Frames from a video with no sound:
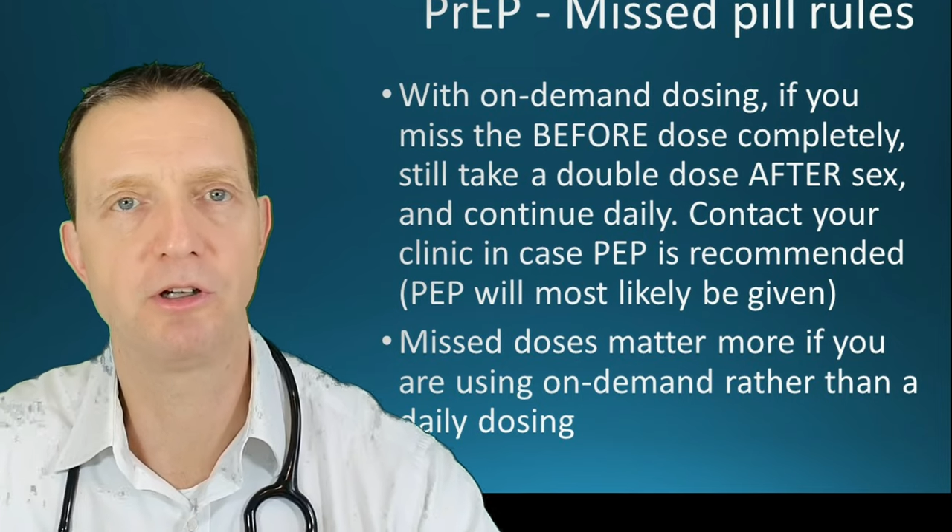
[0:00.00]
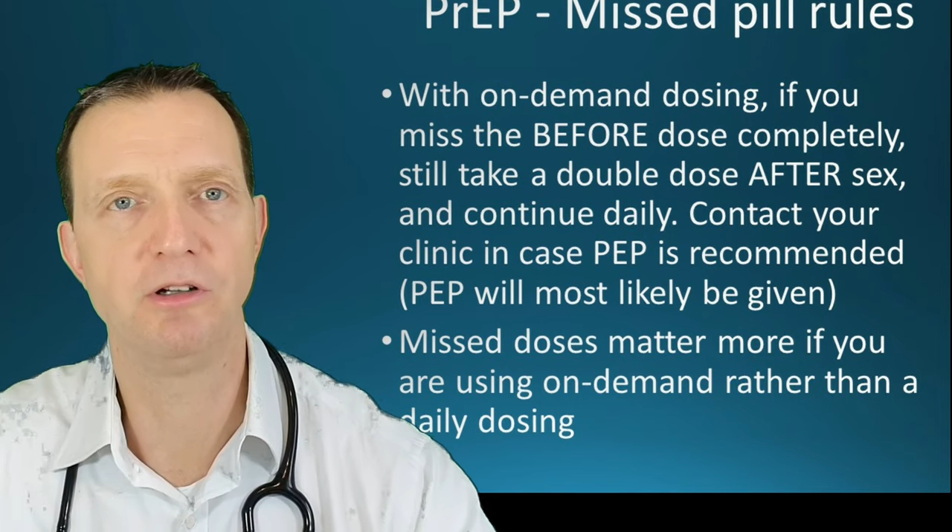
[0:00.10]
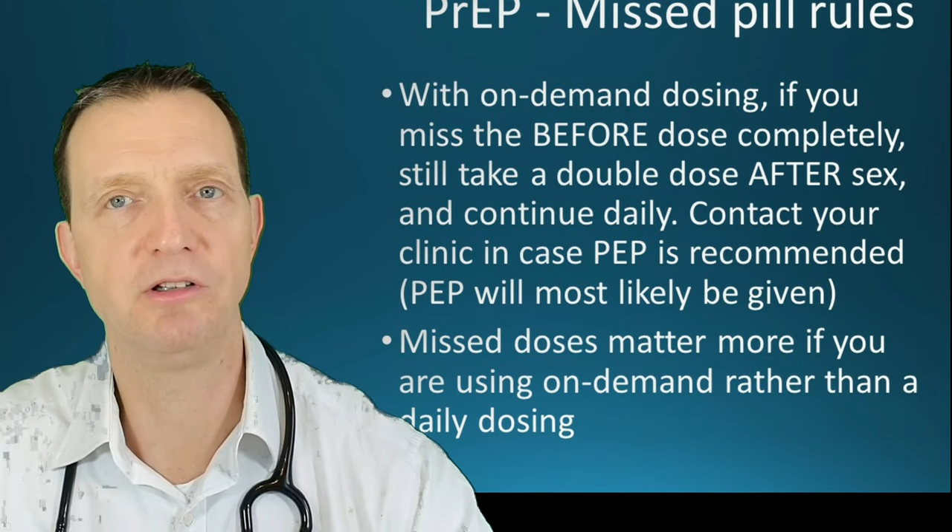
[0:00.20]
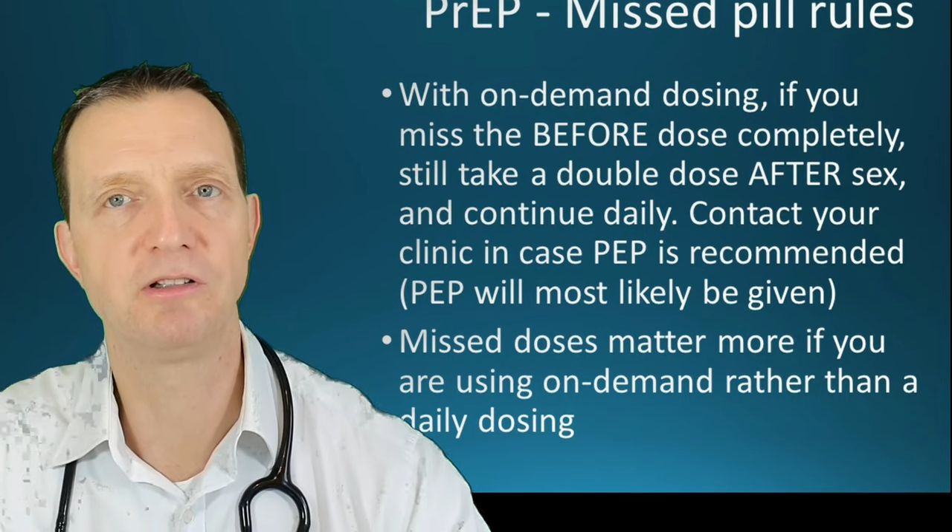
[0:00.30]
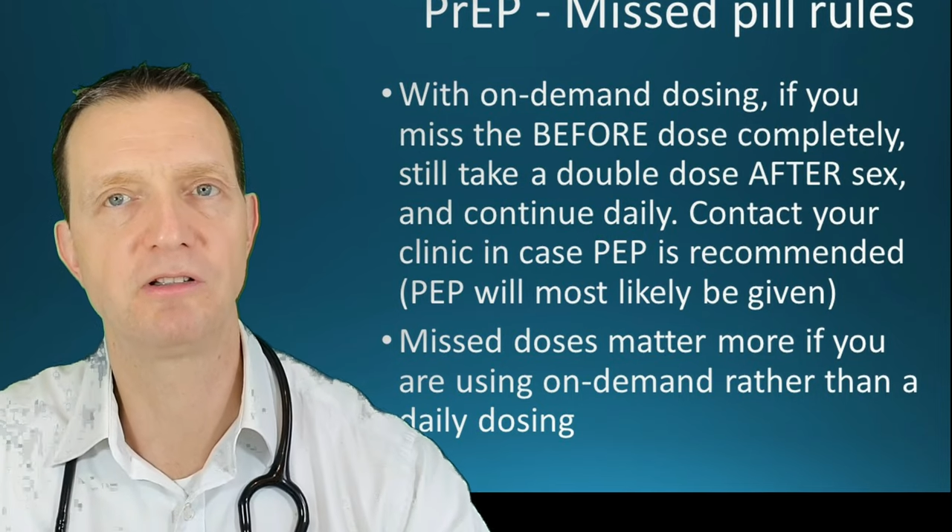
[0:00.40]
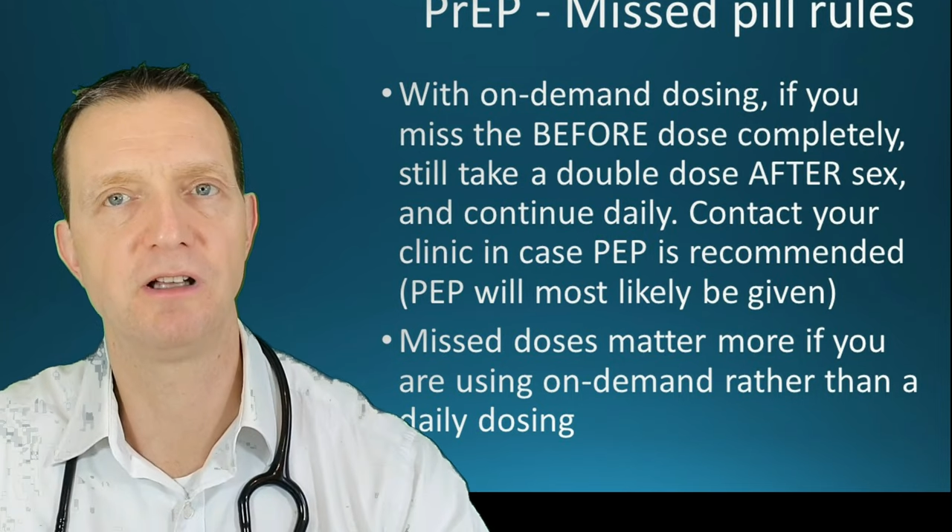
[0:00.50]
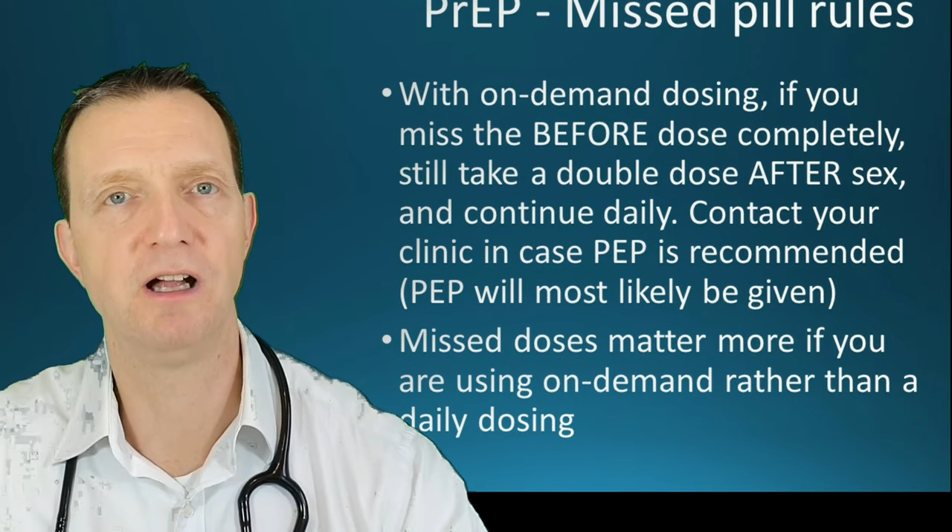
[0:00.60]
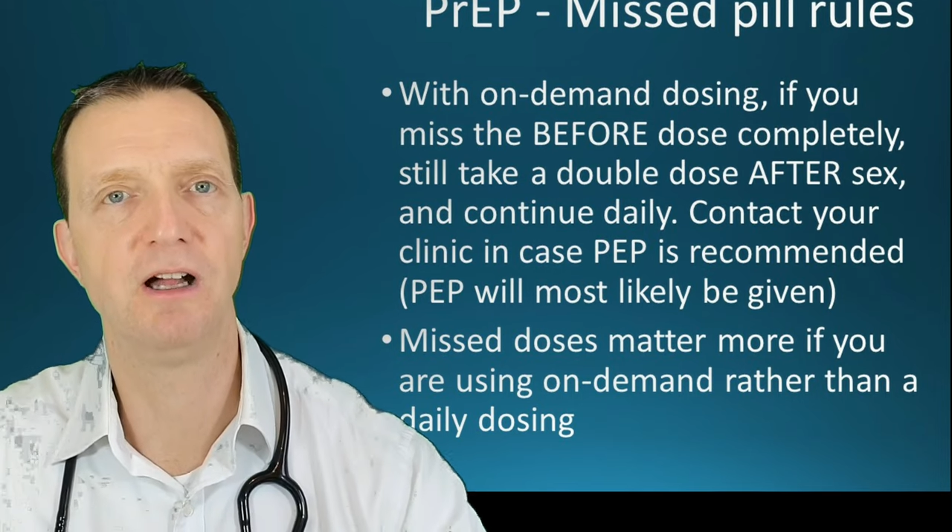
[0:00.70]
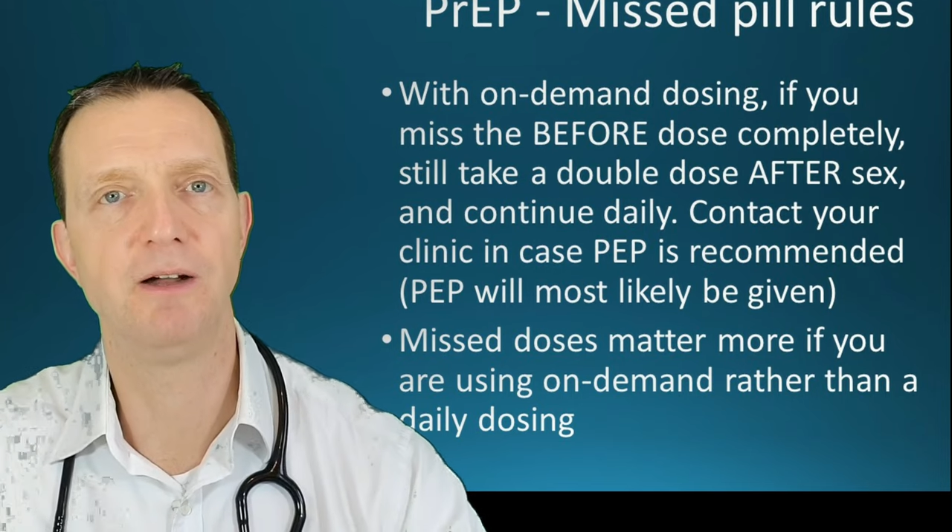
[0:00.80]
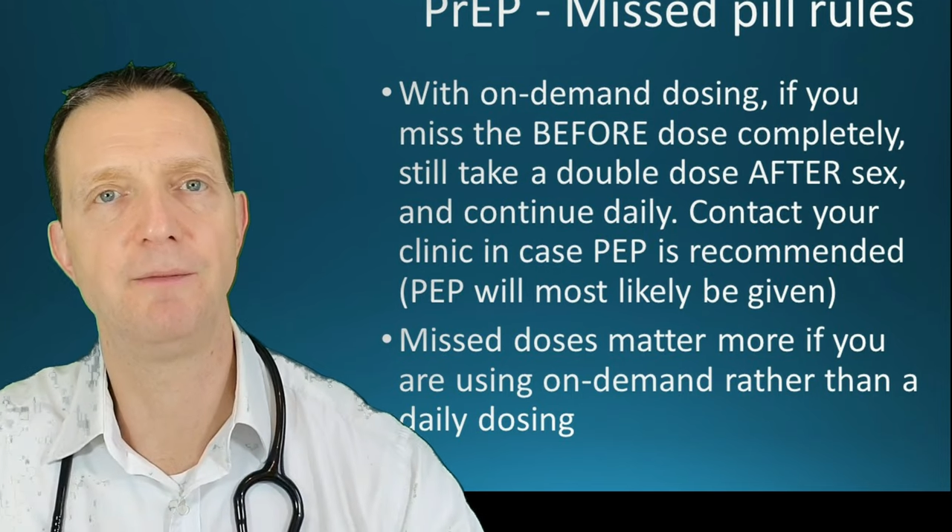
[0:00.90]
dose
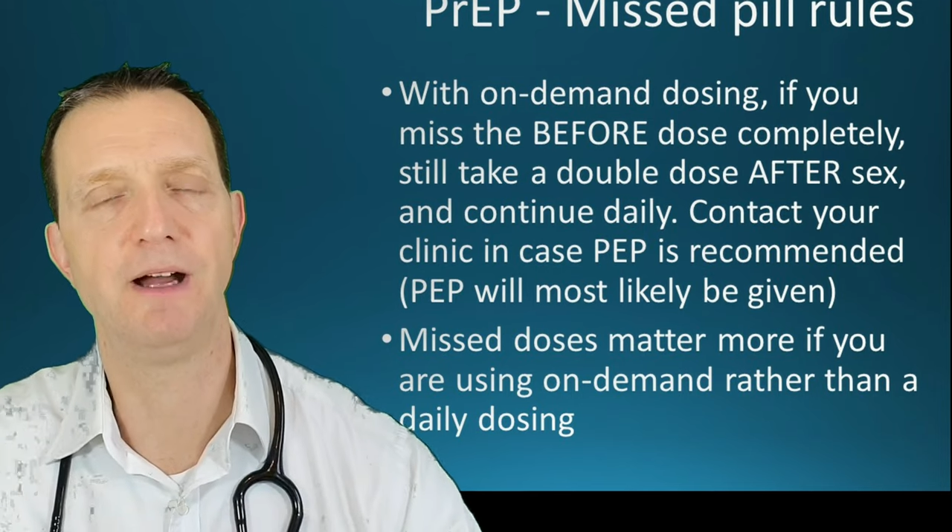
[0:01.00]
um,